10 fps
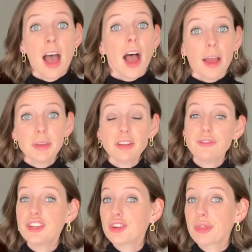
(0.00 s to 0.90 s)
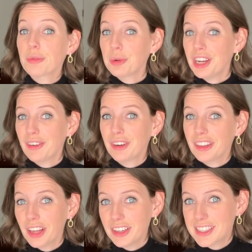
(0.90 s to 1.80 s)
I'm going to feature three different
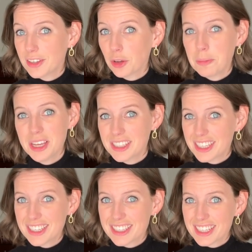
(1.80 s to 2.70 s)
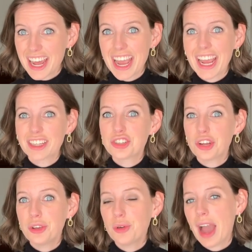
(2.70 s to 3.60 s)
Lily Silk pieces today and show
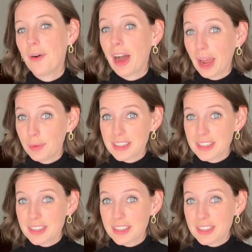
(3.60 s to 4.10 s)
you how I would